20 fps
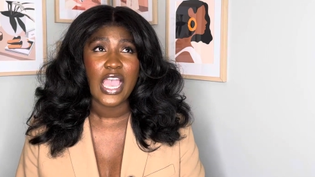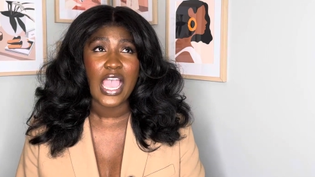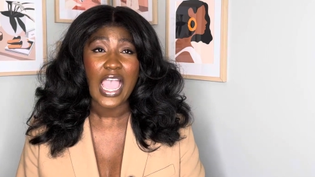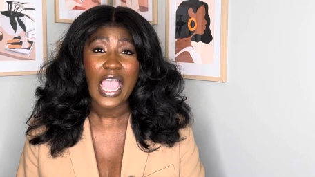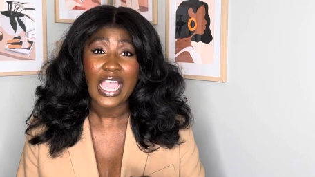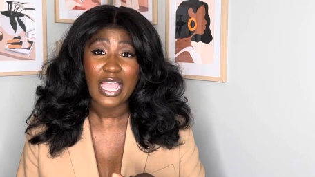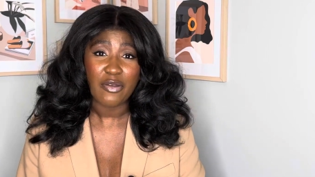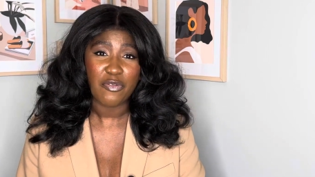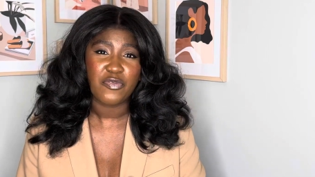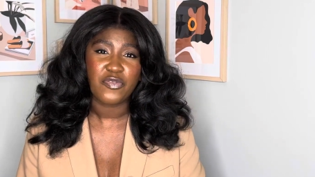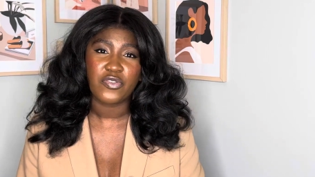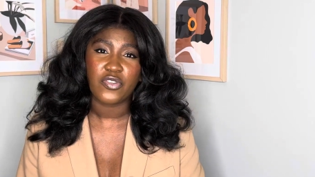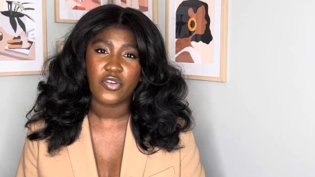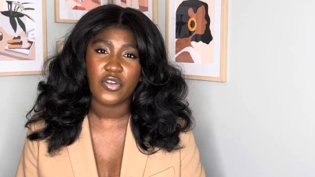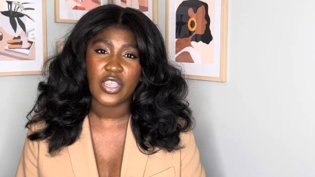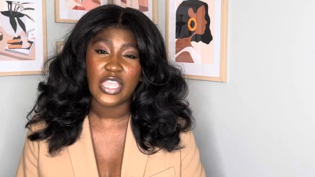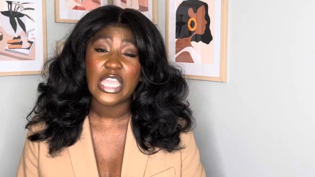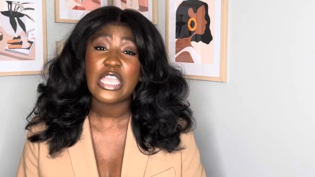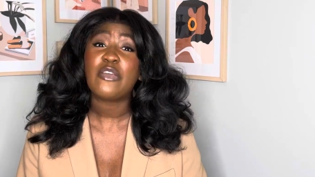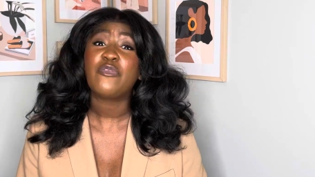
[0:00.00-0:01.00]

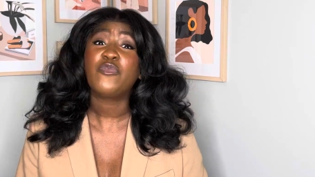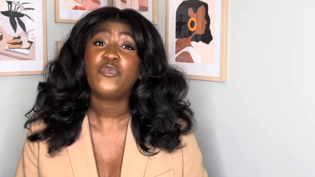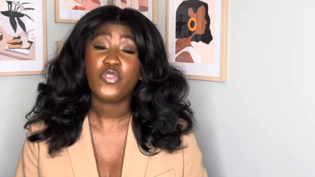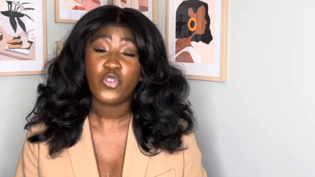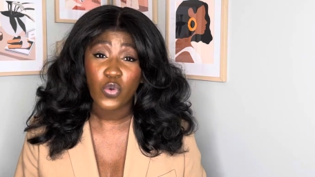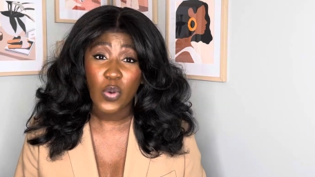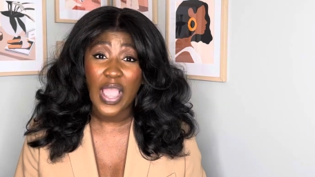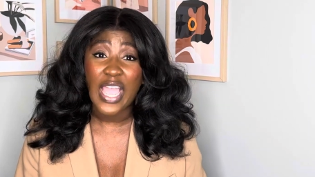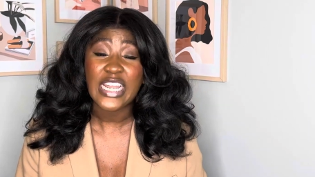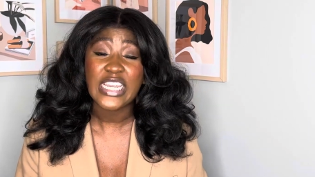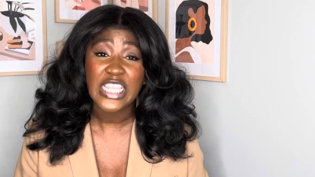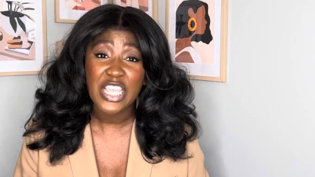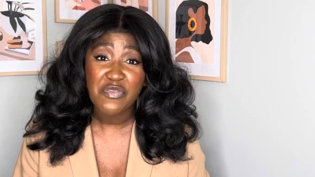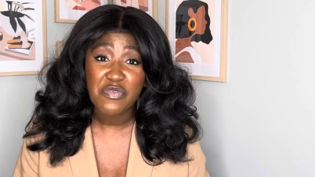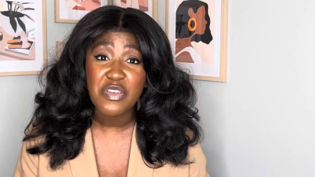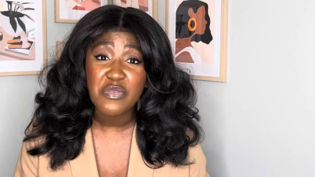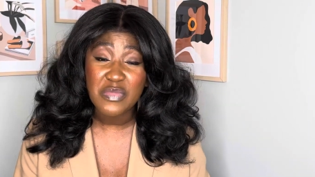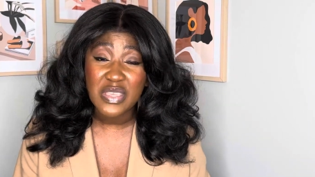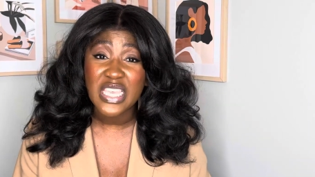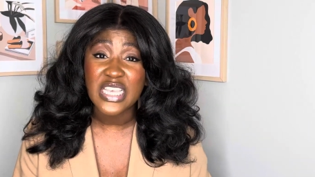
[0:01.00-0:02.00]
after, if you had
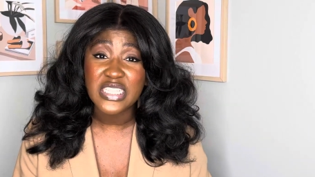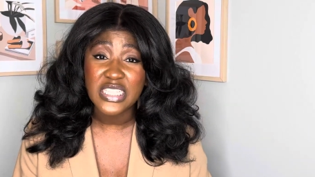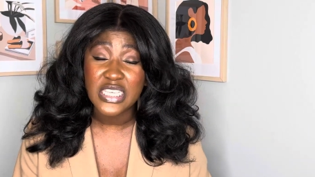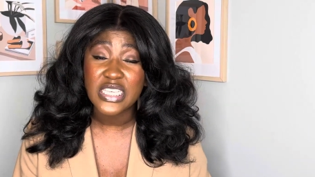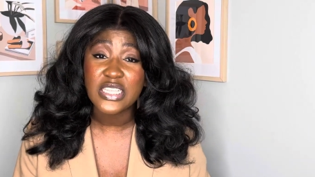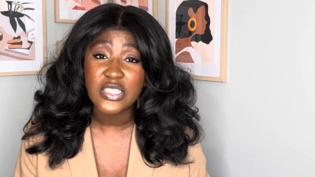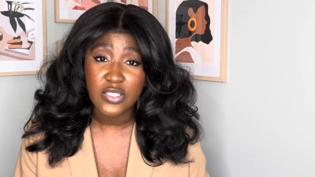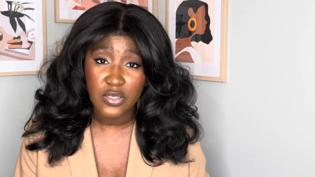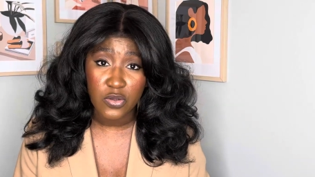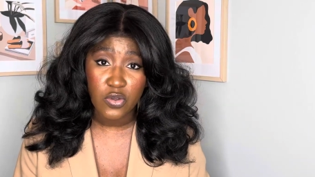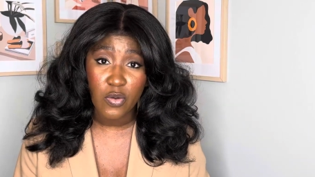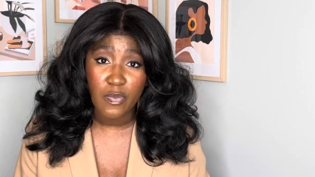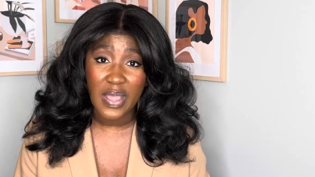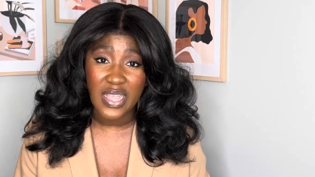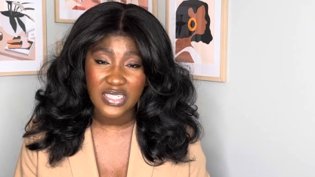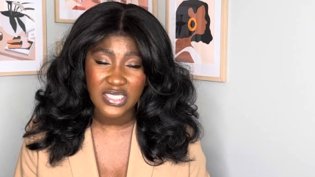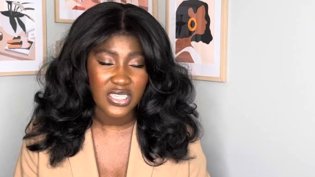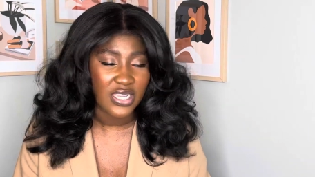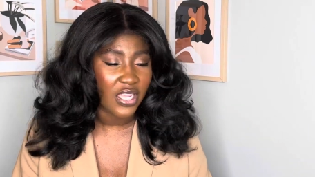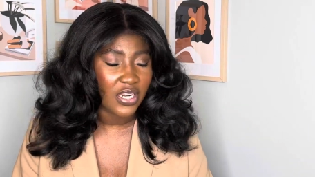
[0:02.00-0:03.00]
given me a ticket to go
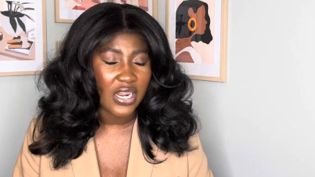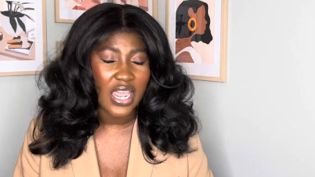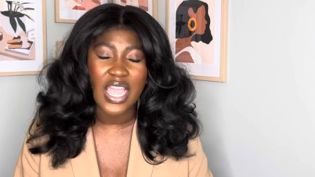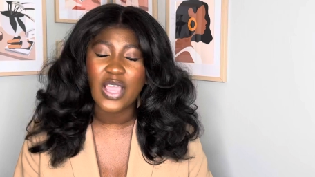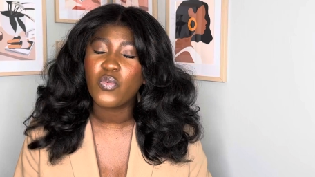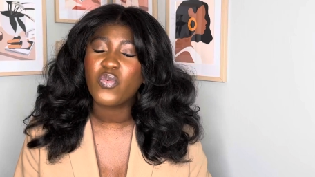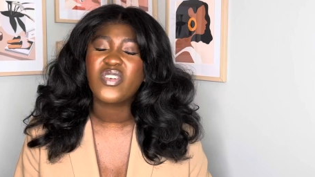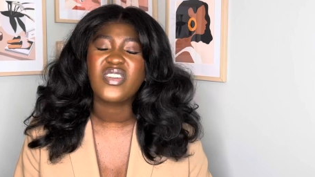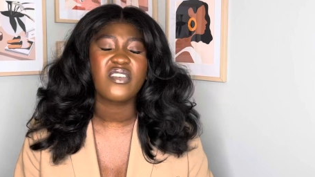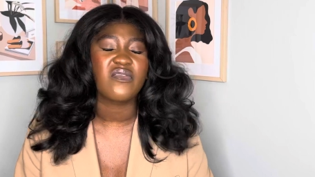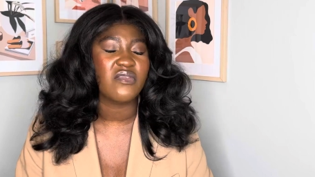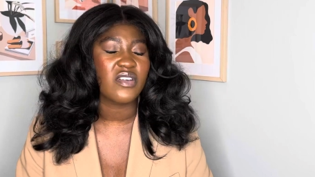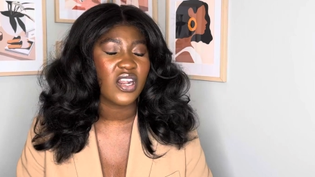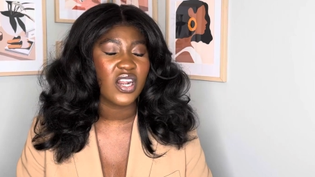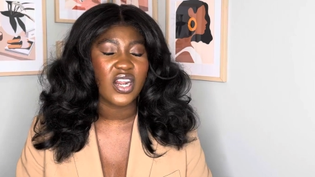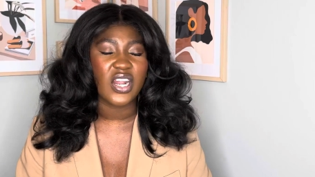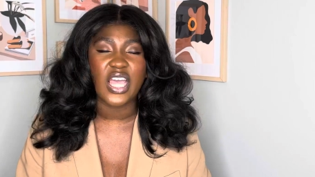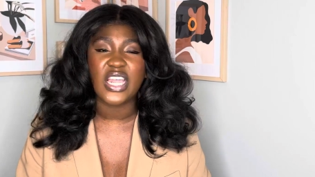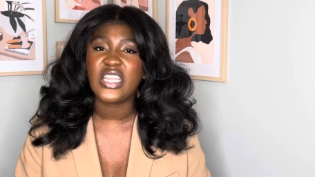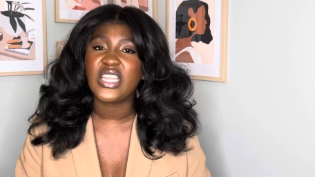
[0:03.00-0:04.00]
back to Ghana, I would have
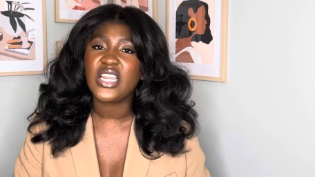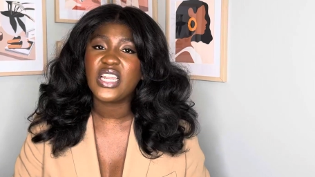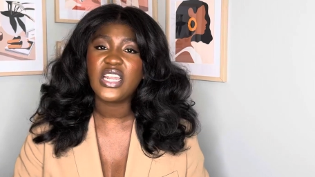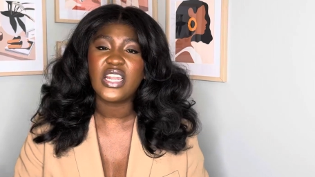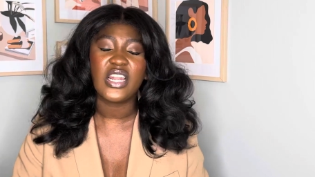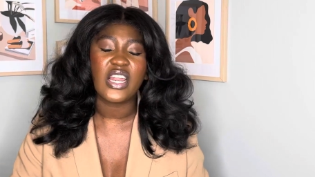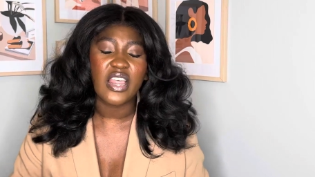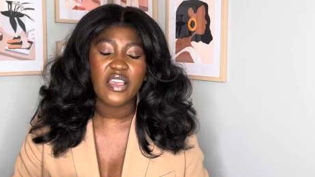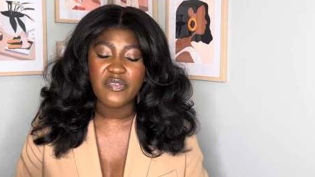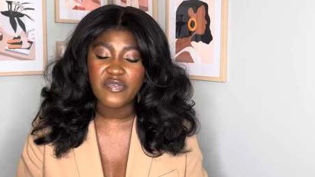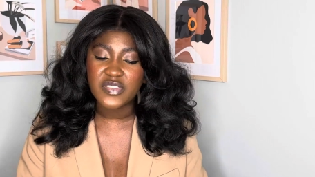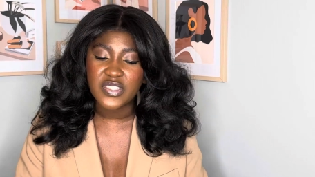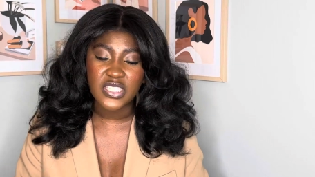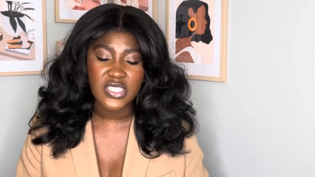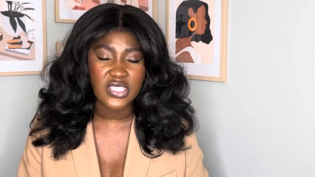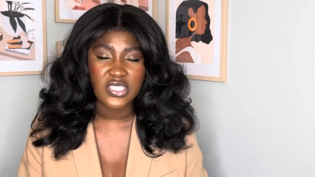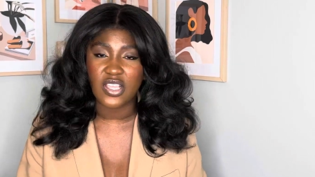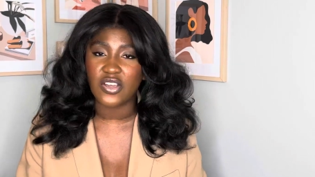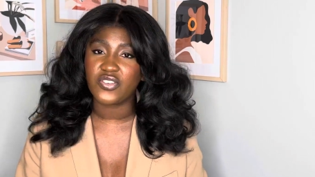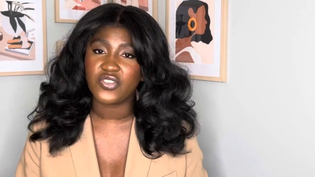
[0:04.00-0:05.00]
gladly left
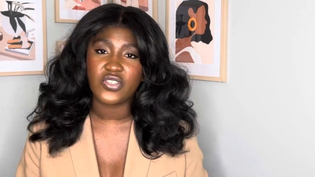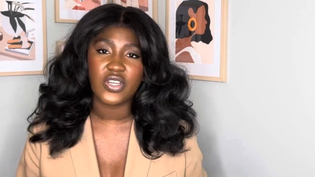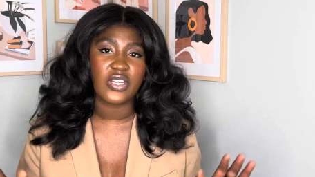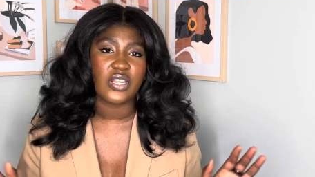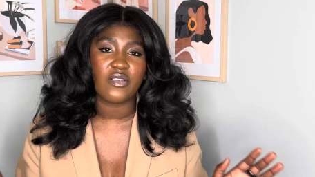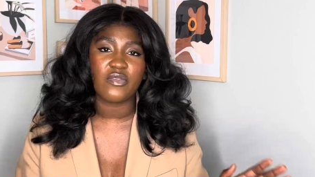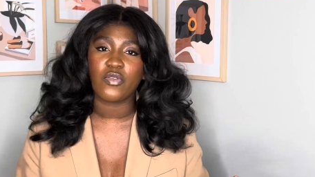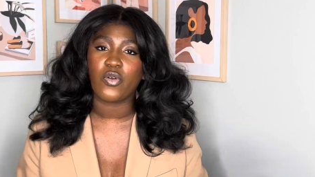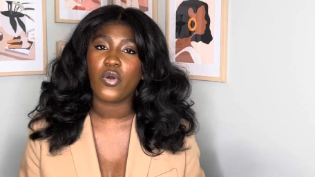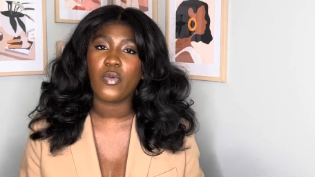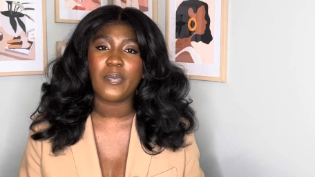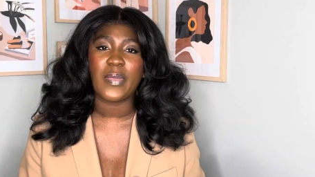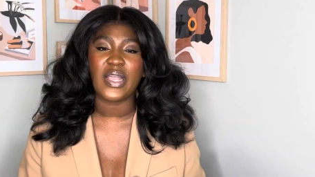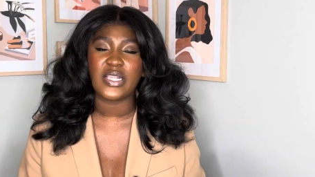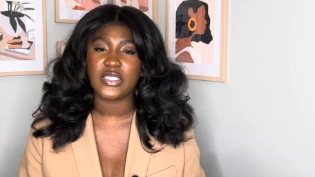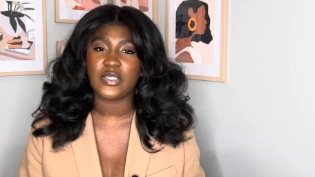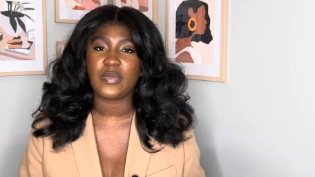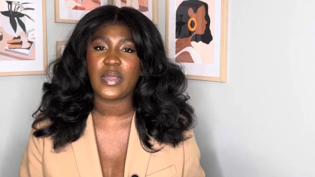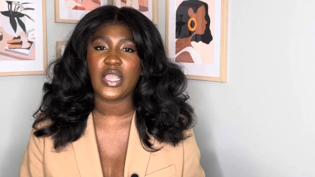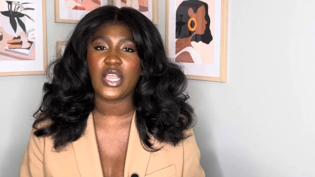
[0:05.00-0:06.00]
this country and I've gone back
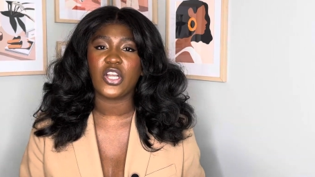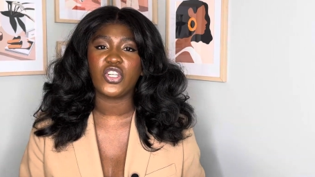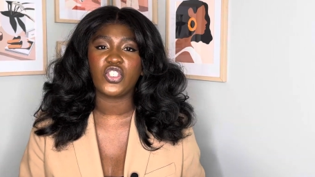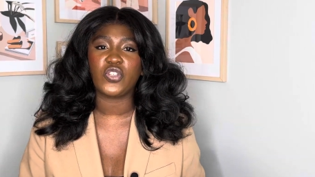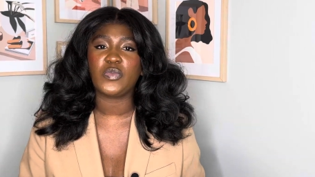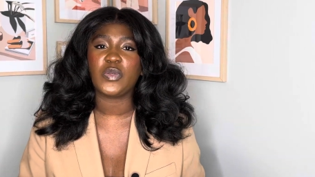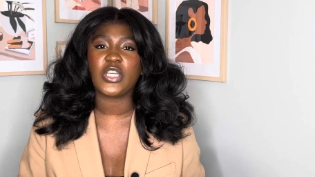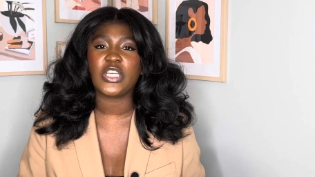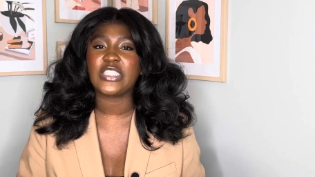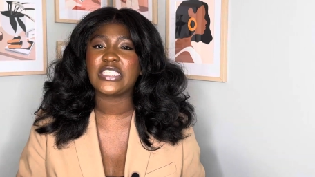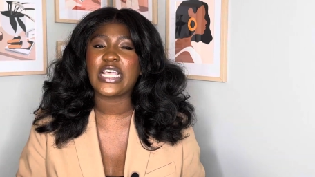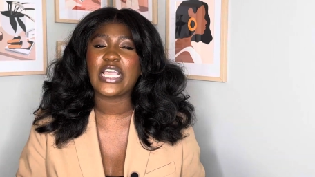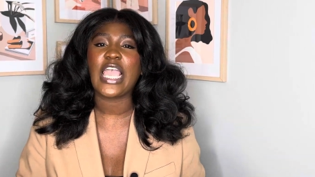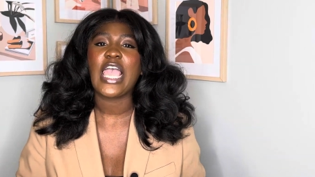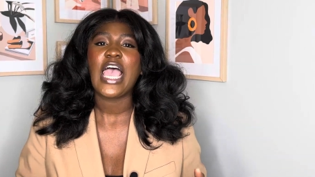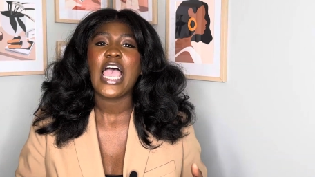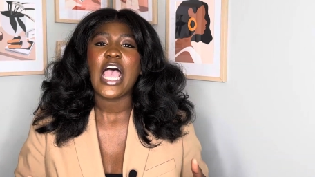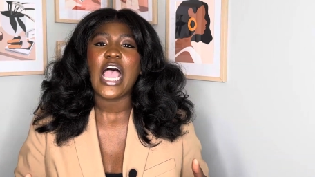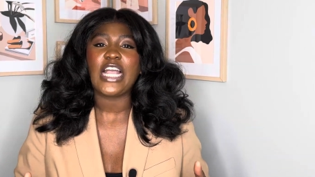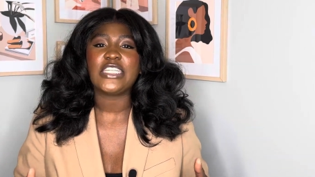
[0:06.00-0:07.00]
to my country because like
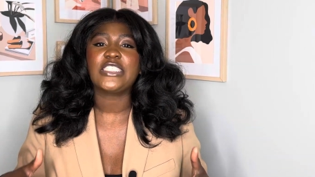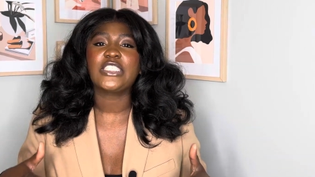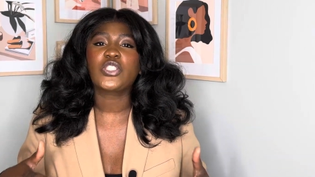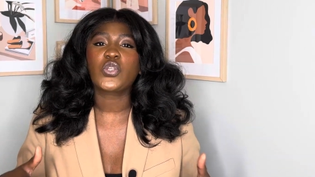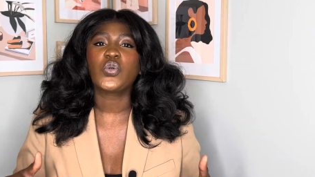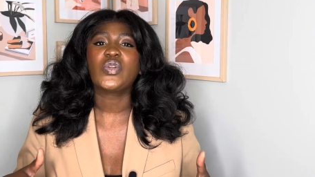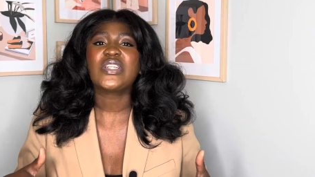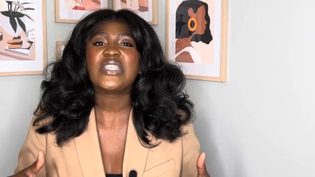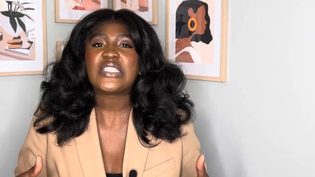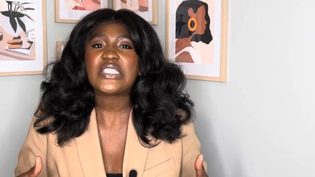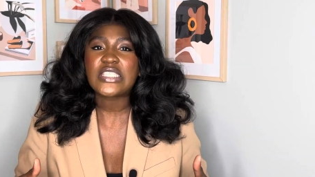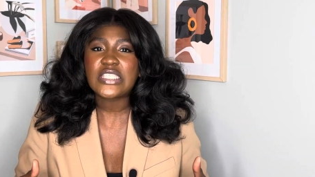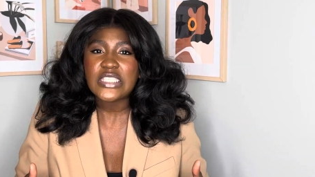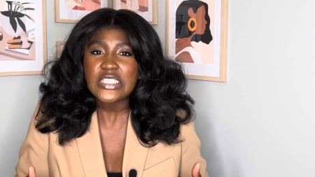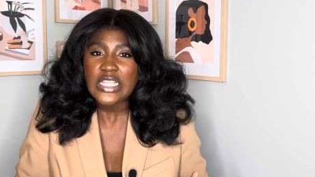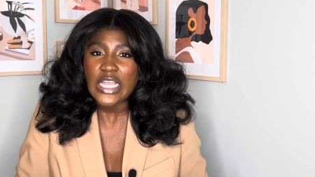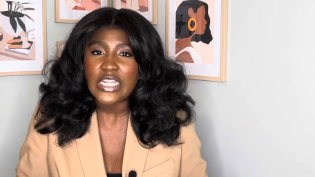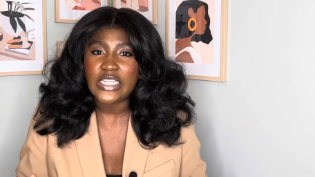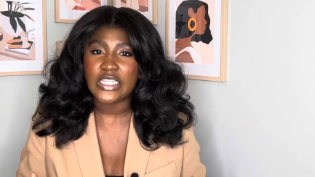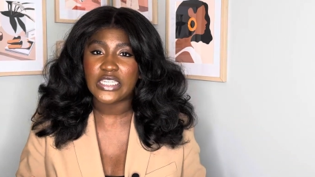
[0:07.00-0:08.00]
I just couldn't
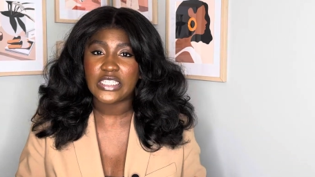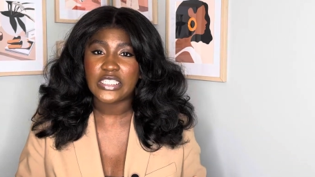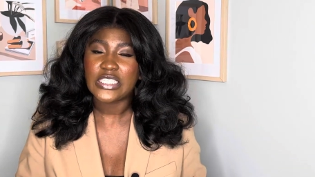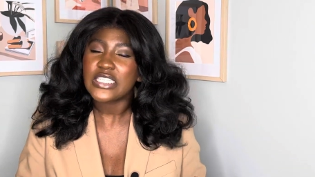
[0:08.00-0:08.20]
stand it.